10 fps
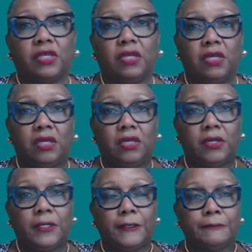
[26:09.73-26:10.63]

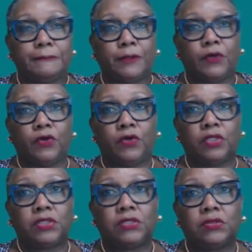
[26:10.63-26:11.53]

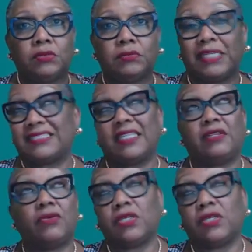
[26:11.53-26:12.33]
by sending.